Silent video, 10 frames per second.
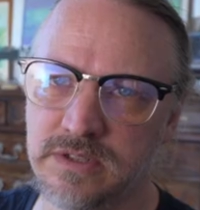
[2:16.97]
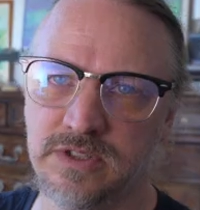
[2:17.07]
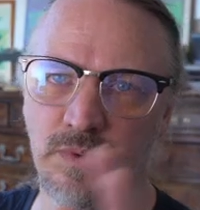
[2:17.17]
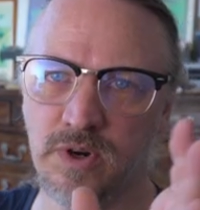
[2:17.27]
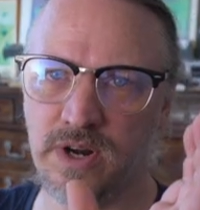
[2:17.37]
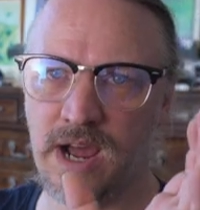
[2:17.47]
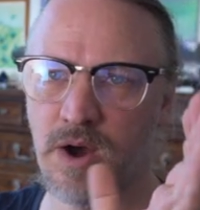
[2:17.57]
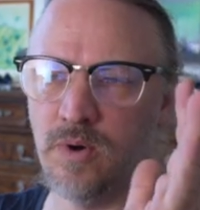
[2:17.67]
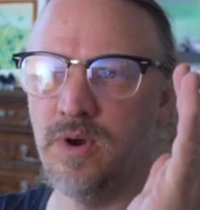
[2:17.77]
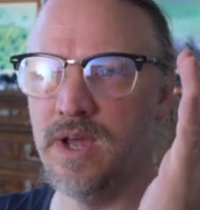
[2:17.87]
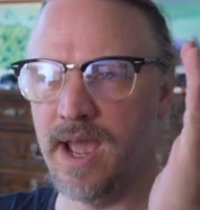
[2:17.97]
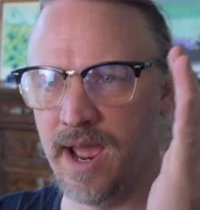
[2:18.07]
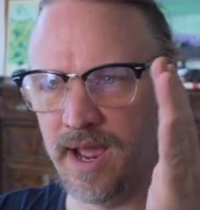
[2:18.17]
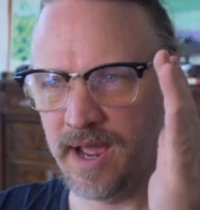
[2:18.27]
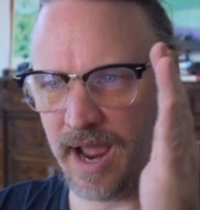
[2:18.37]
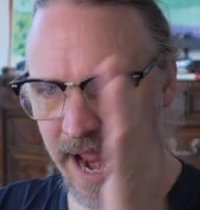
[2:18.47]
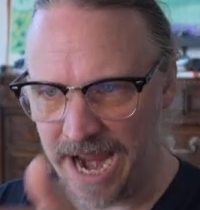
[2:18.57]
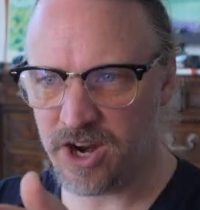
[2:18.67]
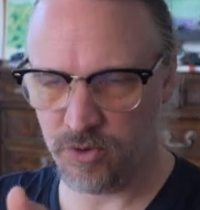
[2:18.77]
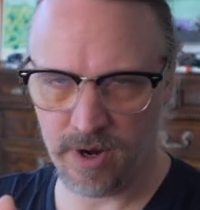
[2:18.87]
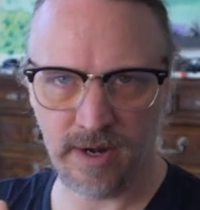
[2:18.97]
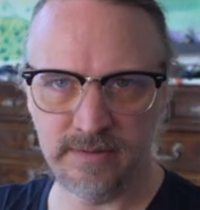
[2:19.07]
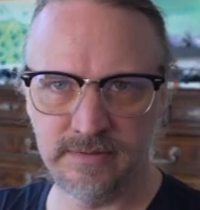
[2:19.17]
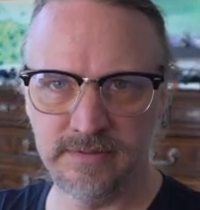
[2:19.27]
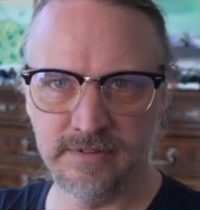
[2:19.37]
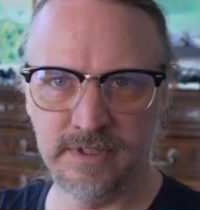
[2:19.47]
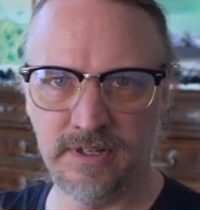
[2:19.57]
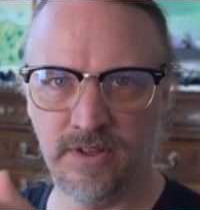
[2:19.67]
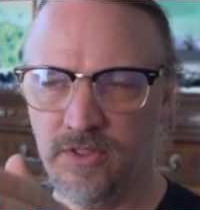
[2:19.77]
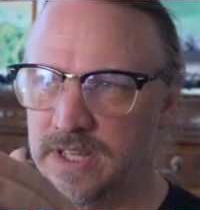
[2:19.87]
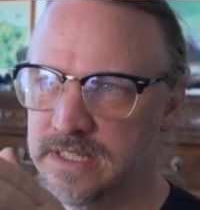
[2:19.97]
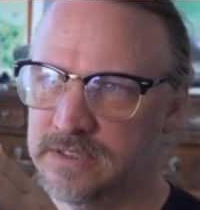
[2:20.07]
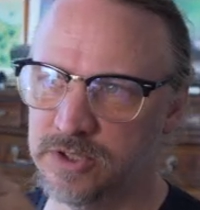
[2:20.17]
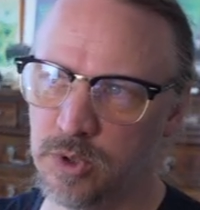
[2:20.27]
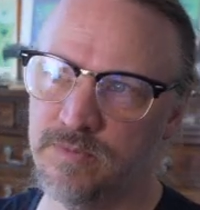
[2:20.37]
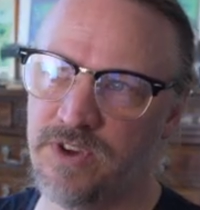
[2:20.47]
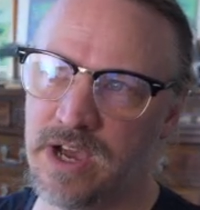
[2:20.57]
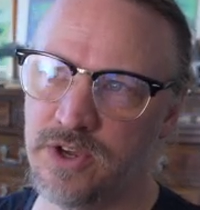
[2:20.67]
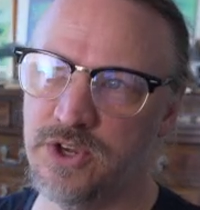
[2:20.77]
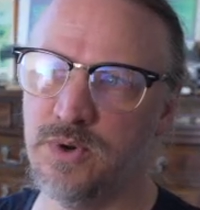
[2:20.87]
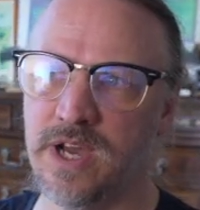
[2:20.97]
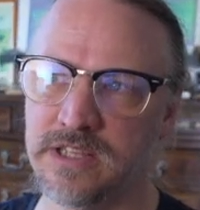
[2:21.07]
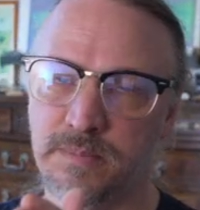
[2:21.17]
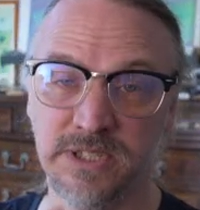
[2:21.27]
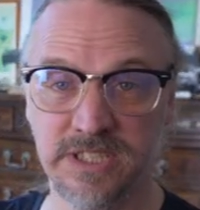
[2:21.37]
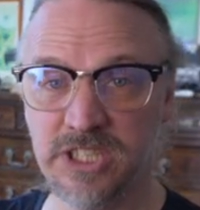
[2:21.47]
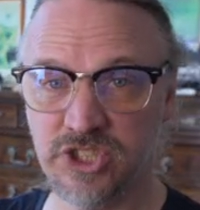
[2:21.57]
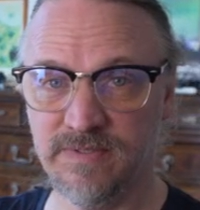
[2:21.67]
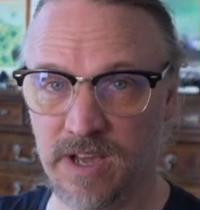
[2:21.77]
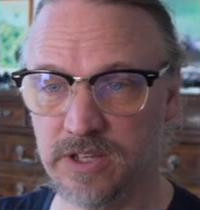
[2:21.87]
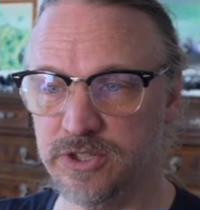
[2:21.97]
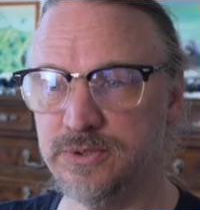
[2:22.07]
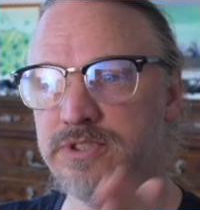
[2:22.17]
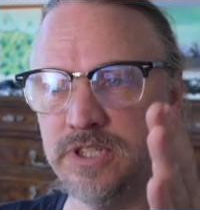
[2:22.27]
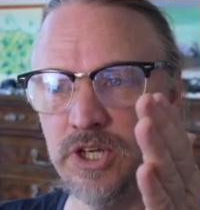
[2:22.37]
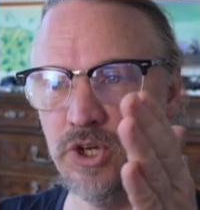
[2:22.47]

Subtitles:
So we're now anchoring the zoom value and the position values